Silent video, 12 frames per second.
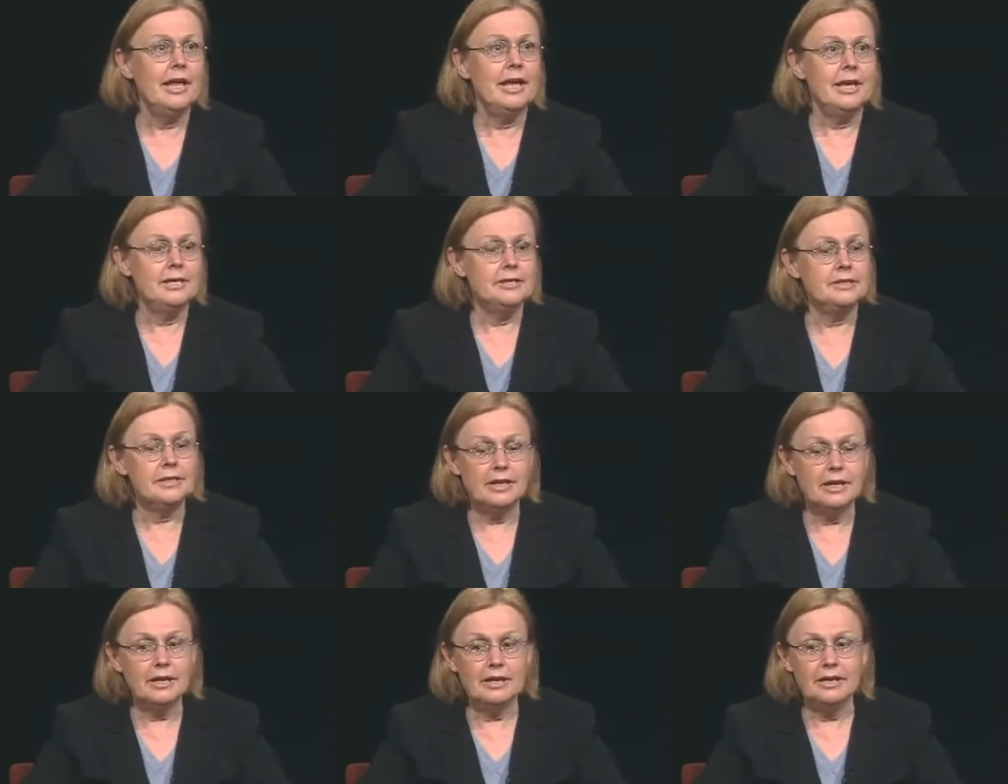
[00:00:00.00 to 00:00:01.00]
And
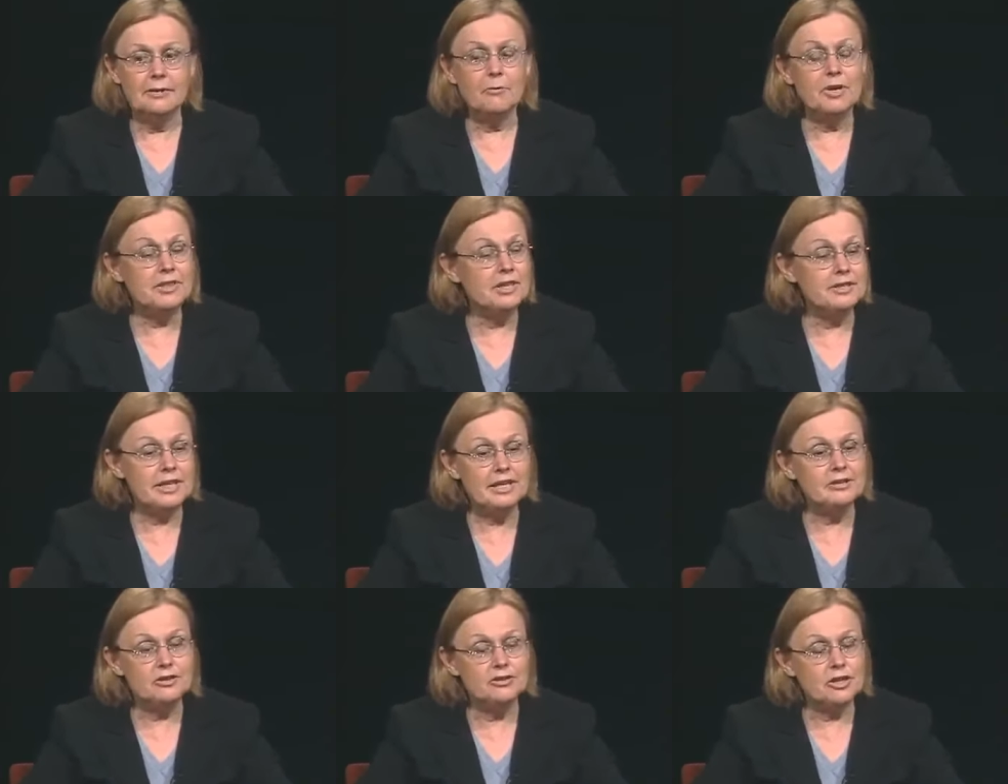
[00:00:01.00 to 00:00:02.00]
uh, we think
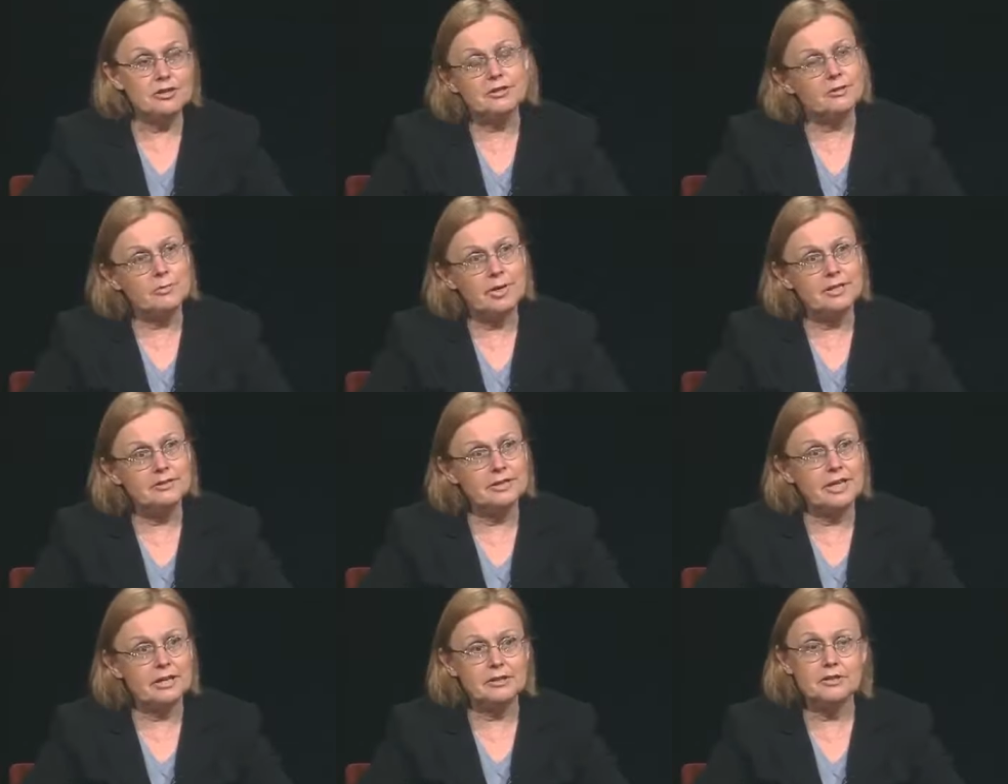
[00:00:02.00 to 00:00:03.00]
that it's just a way
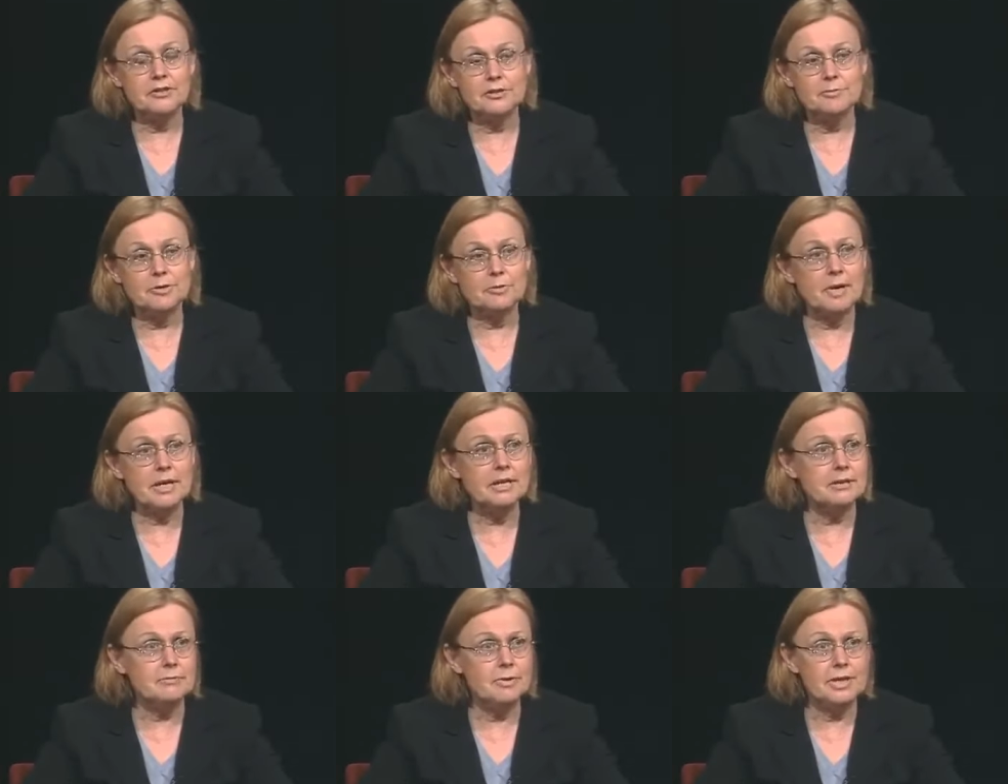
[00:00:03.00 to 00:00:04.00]
to get consumers
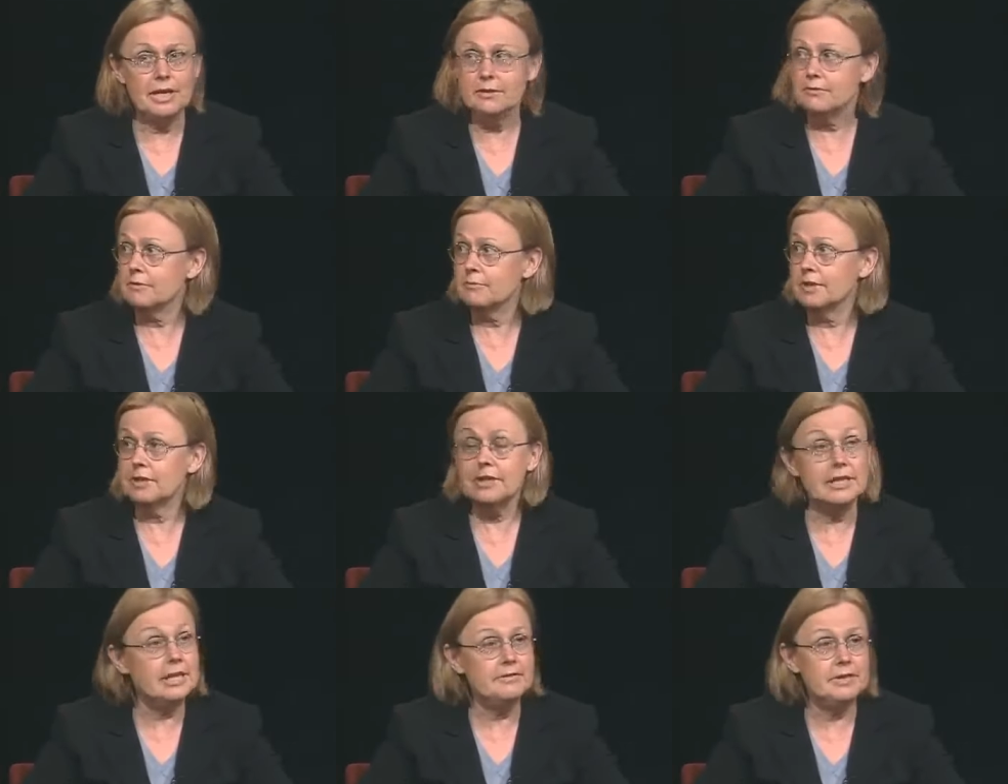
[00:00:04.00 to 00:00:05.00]
money without
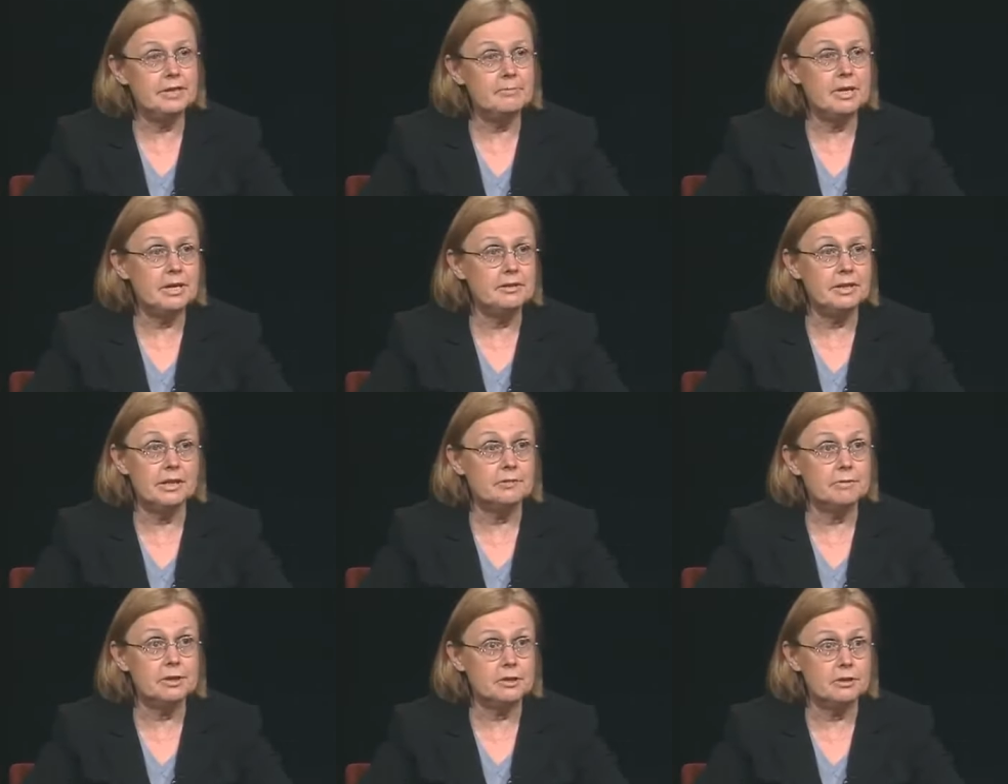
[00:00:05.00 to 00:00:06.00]
really giving them anything
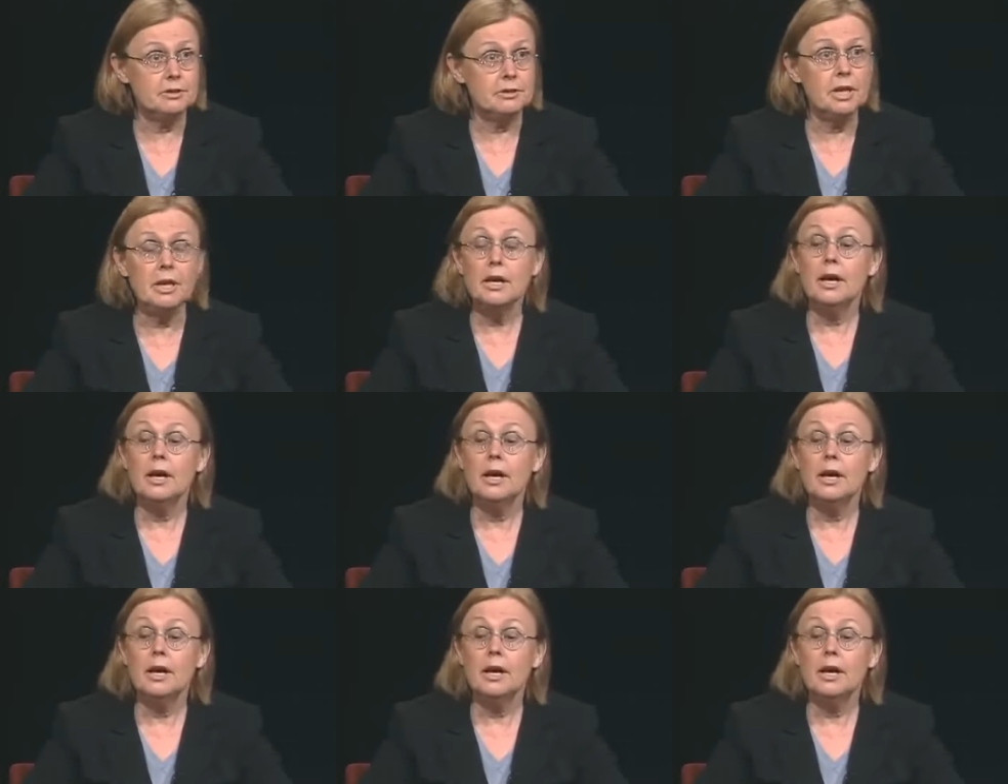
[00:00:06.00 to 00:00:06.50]
in return.